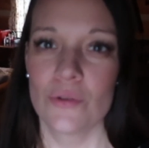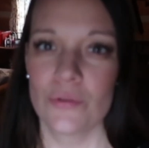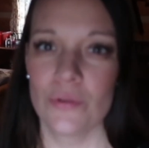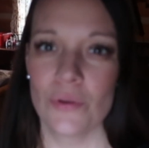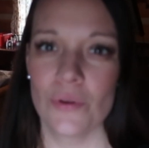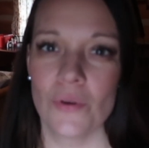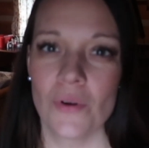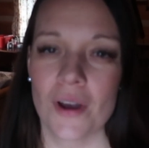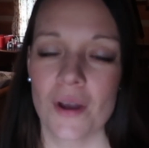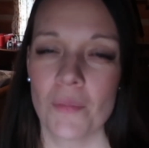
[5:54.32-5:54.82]

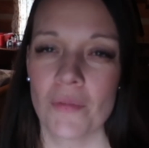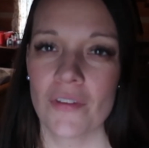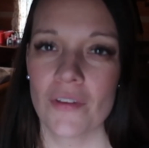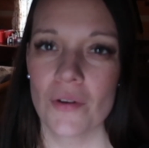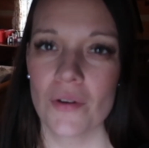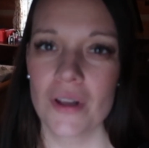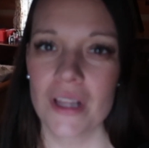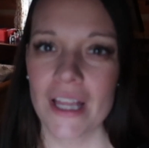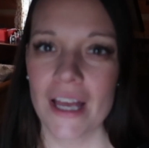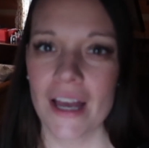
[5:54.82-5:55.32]
Whew, I'm
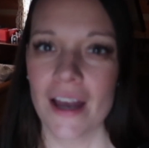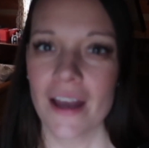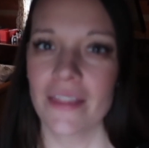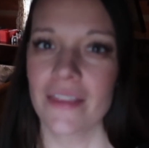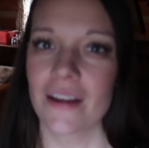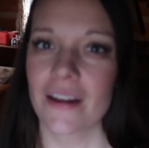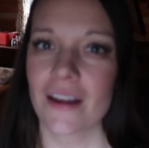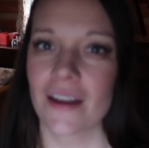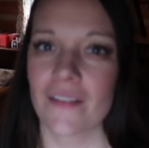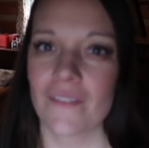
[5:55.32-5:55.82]
so
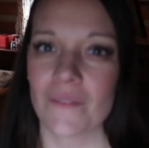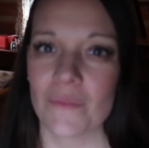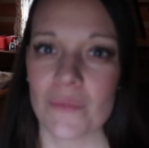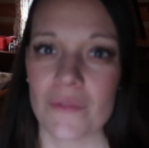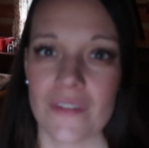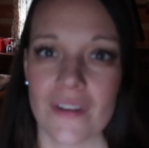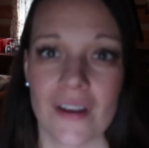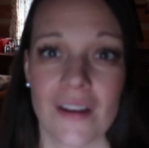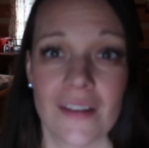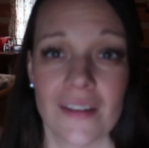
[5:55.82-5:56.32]
glad that
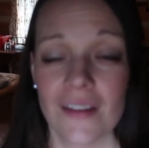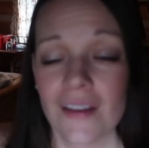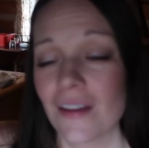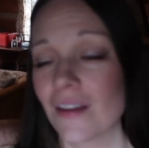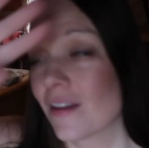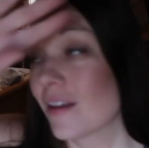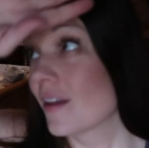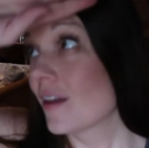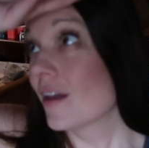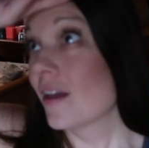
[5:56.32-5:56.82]
I've done
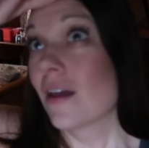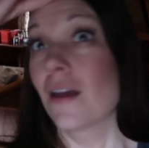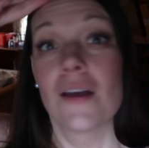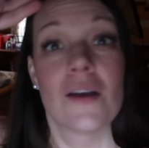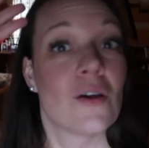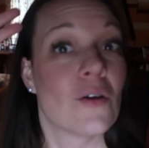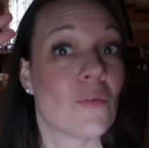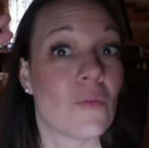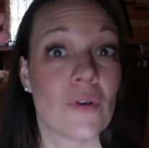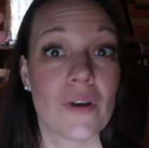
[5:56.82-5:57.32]

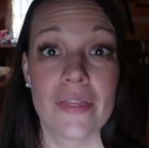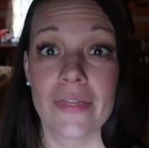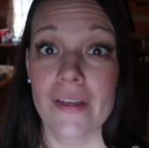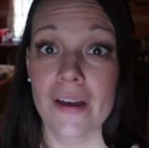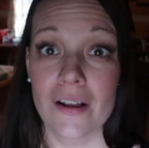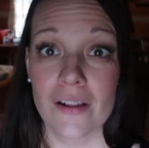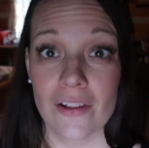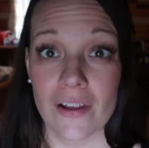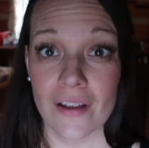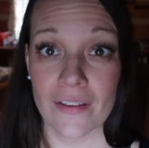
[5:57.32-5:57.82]
with
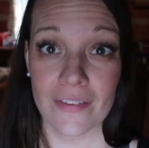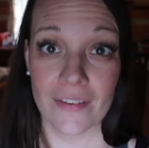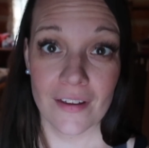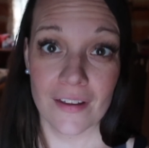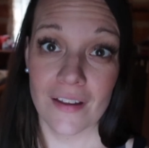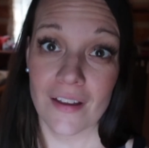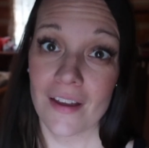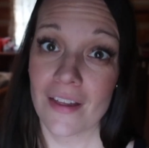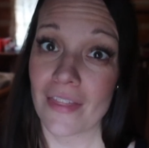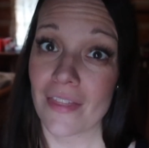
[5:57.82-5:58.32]
that
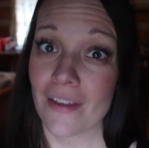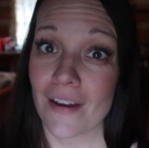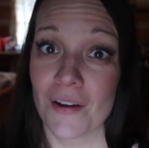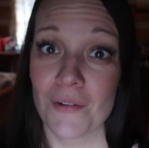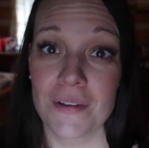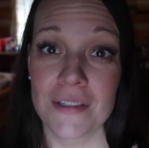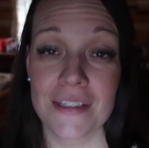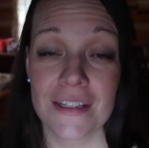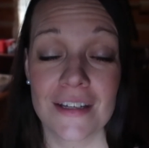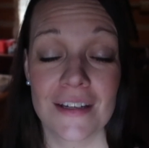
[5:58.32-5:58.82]
closet.
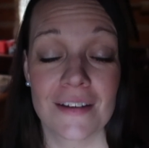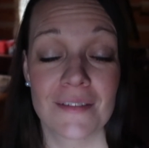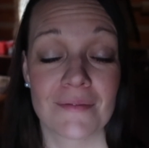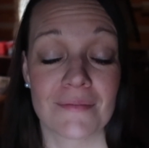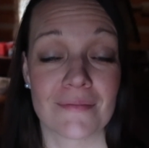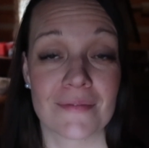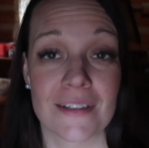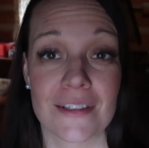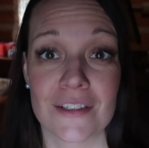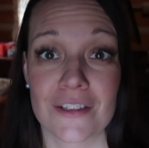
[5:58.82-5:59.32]
That was
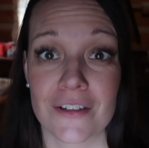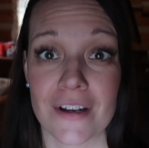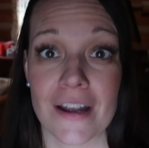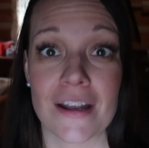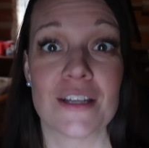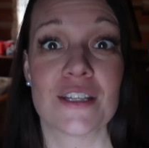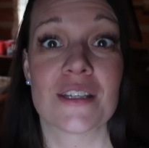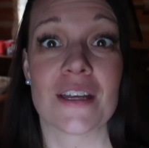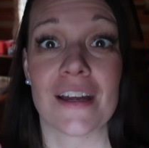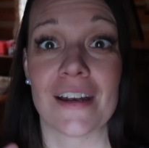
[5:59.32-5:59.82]
a
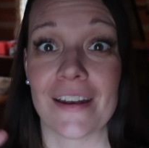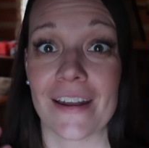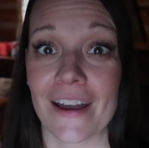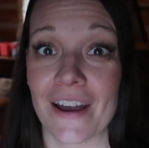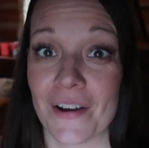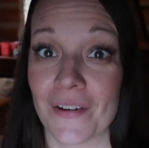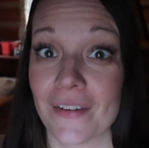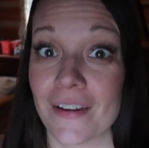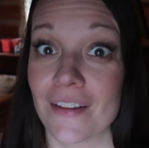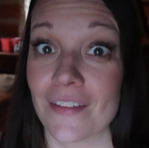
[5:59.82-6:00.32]
disgrace and
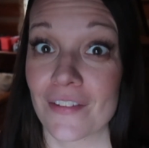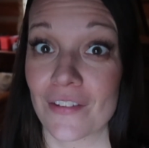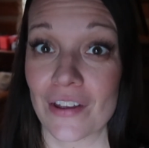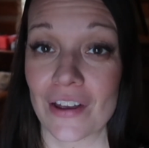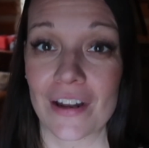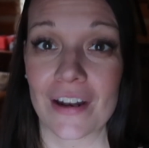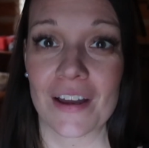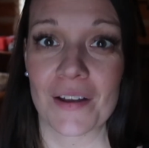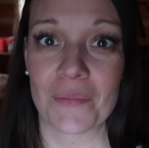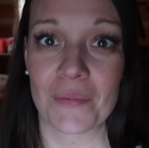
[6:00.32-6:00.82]
now it's
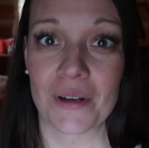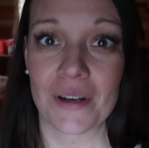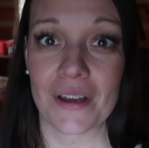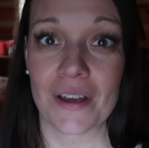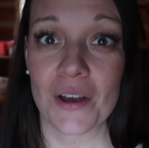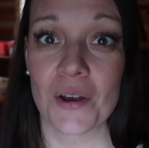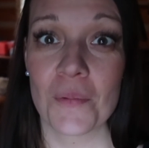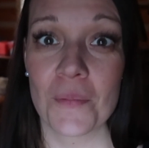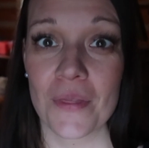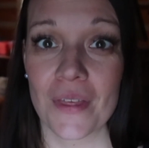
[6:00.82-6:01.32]
good. I'm gonna
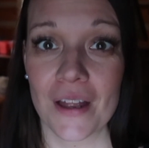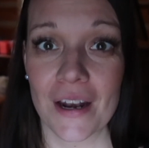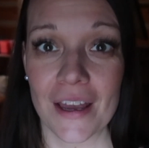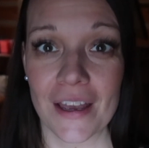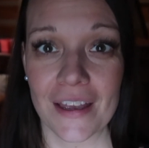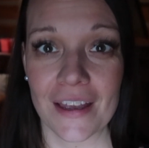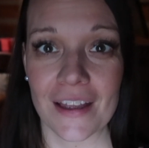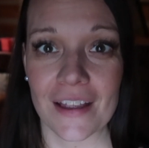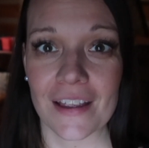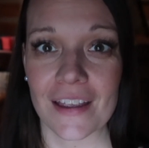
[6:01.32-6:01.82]
hope that
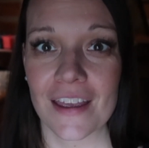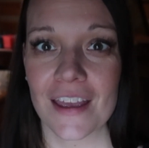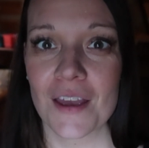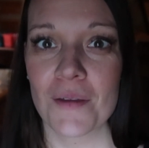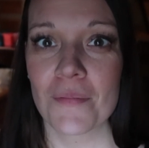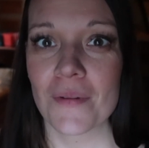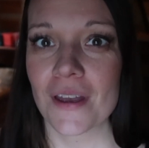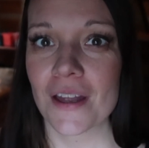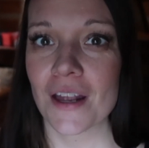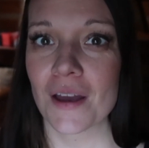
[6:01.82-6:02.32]
I can
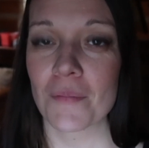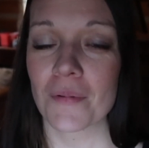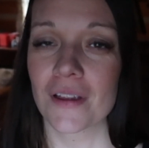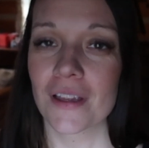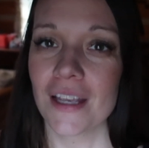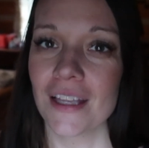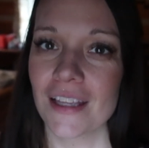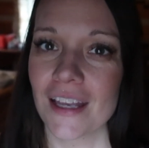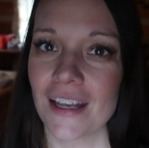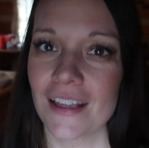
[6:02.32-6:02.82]
keep it up
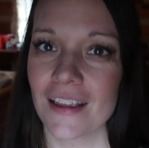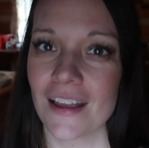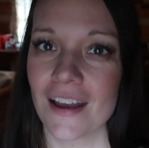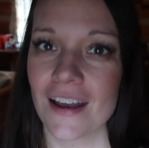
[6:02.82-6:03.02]
clean like